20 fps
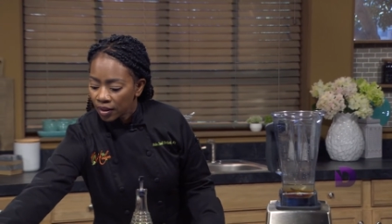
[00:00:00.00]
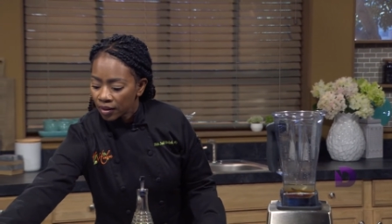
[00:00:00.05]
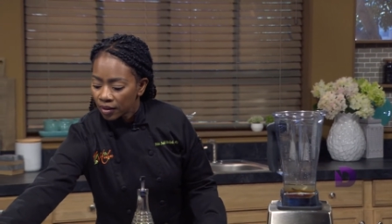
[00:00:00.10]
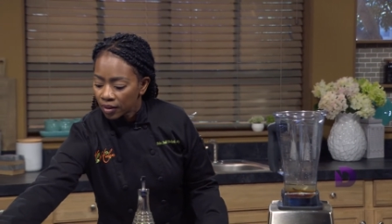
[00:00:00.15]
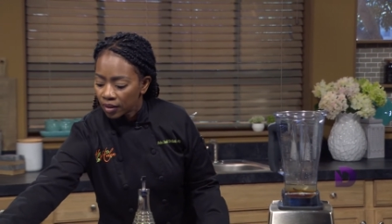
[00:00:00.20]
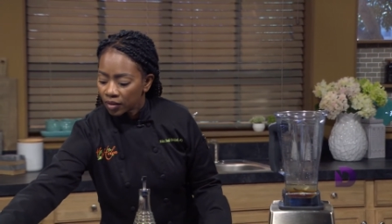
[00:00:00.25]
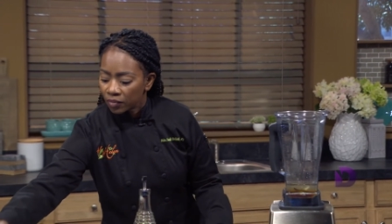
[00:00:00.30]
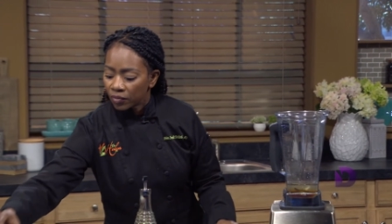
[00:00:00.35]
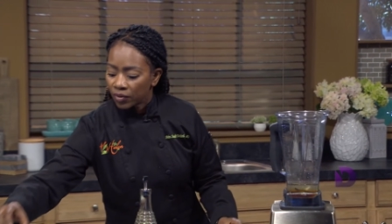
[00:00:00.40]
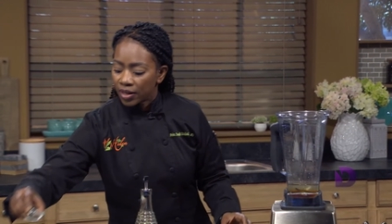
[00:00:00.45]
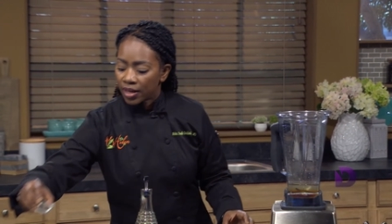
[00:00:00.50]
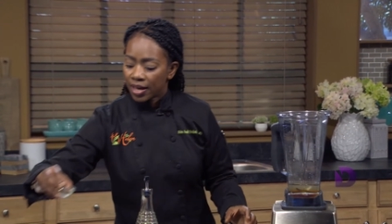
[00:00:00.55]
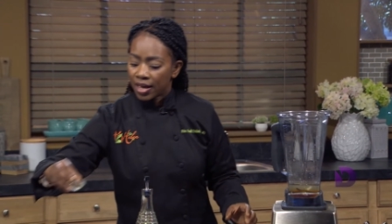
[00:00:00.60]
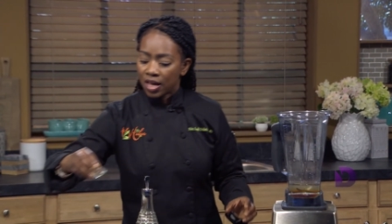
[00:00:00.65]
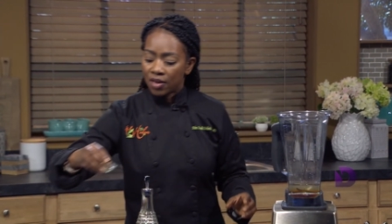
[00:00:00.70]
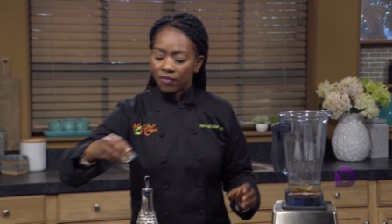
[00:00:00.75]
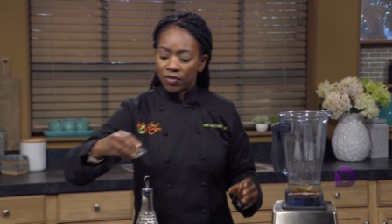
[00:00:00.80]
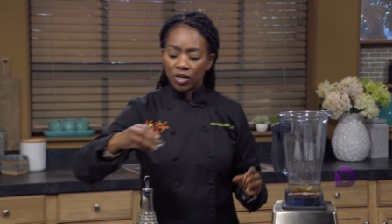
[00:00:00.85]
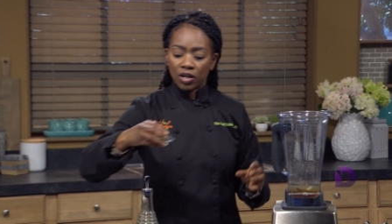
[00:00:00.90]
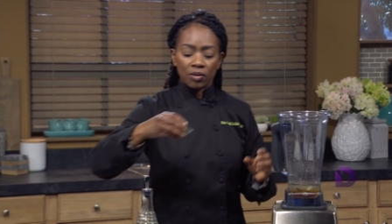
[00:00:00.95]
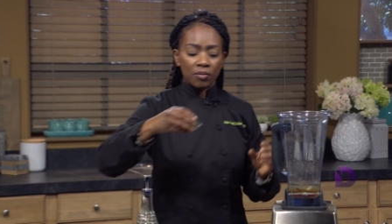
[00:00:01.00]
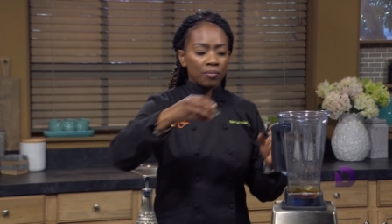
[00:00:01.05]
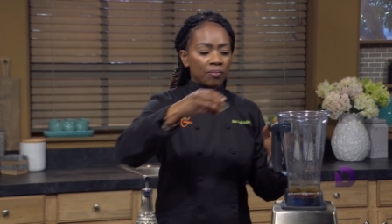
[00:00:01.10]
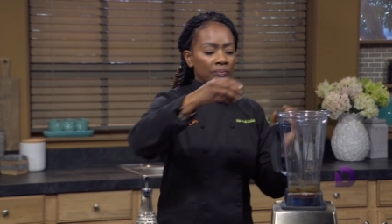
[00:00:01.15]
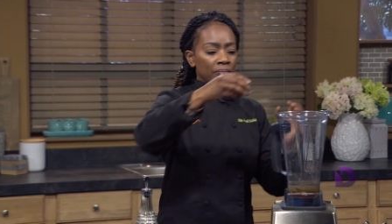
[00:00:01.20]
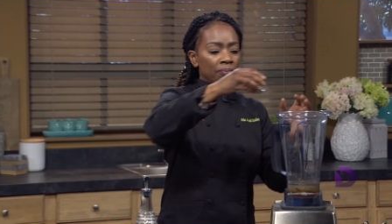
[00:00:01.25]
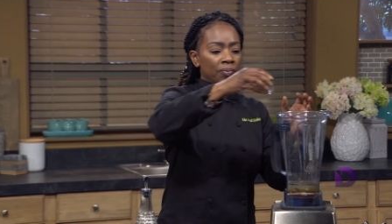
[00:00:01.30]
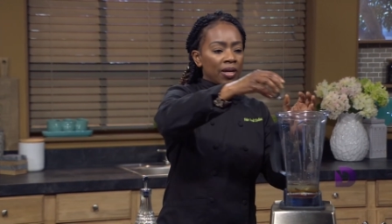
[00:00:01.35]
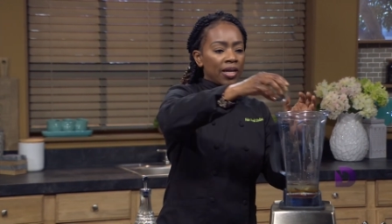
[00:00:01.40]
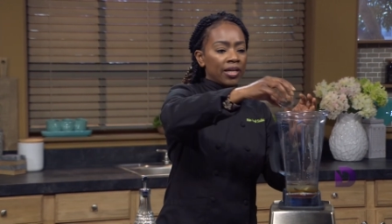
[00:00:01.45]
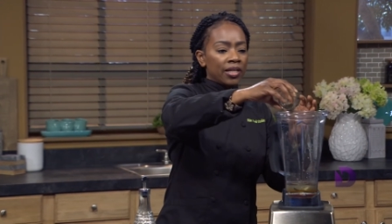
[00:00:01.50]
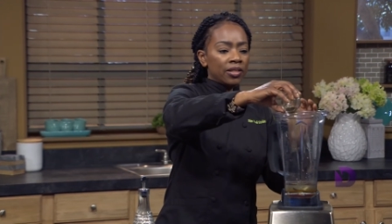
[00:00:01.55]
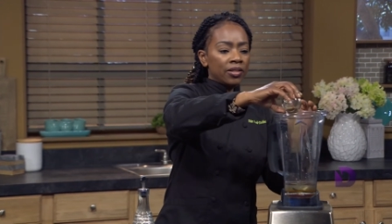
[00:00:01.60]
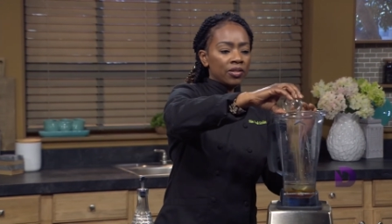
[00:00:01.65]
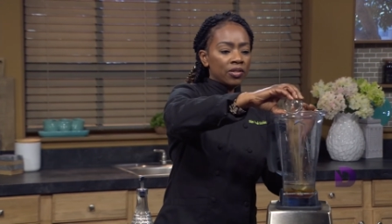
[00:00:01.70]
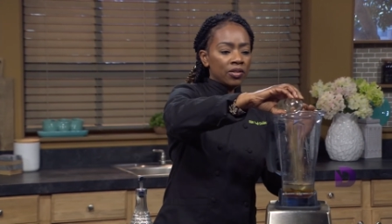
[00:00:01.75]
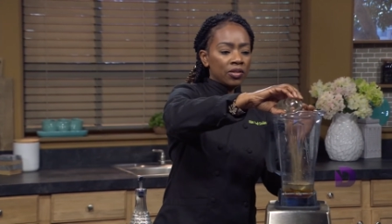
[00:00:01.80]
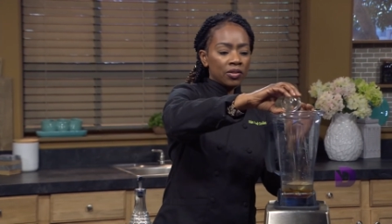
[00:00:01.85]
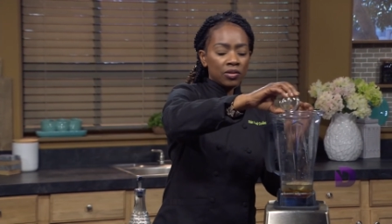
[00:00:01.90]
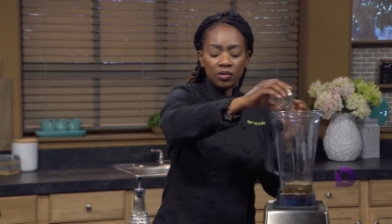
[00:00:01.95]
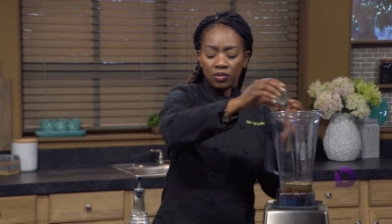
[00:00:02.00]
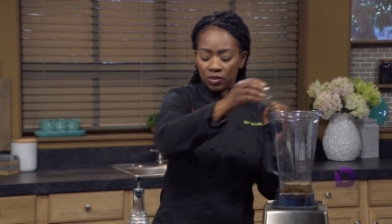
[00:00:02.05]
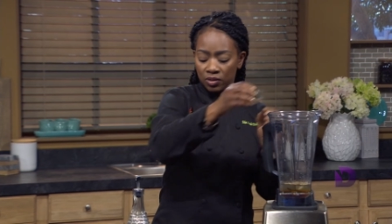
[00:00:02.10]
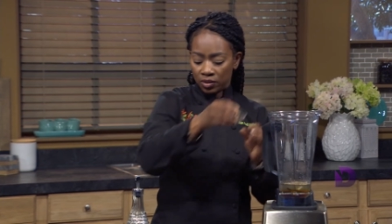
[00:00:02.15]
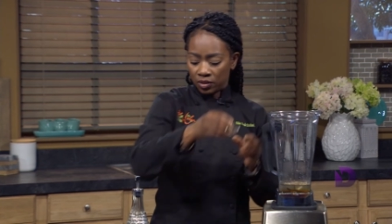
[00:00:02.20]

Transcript: then we have our basil,